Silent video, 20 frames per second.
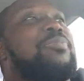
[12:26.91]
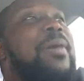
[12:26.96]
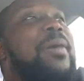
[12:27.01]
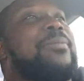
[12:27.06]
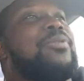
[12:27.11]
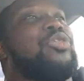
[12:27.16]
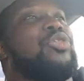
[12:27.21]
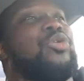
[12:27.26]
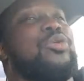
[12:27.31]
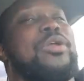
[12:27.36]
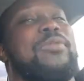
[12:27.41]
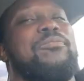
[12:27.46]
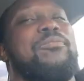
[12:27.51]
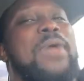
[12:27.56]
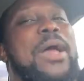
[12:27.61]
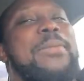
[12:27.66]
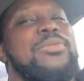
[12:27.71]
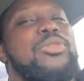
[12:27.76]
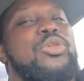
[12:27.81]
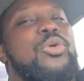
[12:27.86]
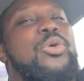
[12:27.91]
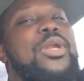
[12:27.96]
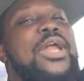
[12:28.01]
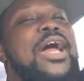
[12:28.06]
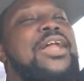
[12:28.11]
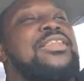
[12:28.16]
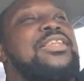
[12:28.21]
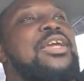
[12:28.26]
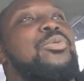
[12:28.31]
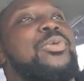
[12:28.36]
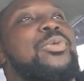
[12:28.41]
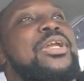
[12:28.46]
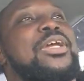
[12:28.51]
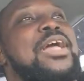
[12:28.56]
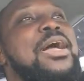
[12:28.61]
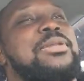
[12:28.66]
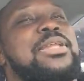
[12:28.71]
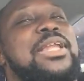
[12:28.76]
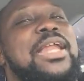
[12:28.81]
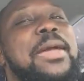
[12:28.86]
but I'm gonna throw it out there when it
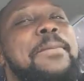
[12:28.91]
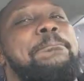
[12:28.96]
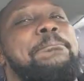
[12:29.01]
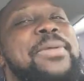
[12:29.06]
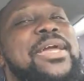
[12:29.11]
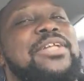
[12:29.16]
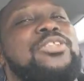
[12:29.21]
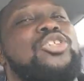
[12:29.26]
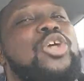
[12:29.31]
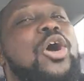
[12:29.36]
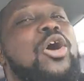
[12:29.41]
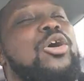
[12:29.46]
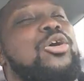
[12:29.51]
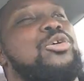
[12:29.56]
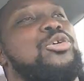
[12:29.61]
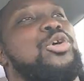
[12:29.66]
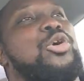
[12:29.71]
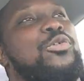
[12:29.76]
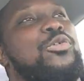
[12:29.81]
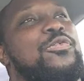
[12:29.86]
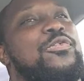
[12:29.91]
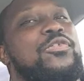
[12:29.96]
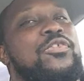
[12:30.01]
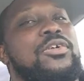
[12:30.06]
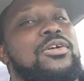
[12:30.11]
comes to that big tall goof.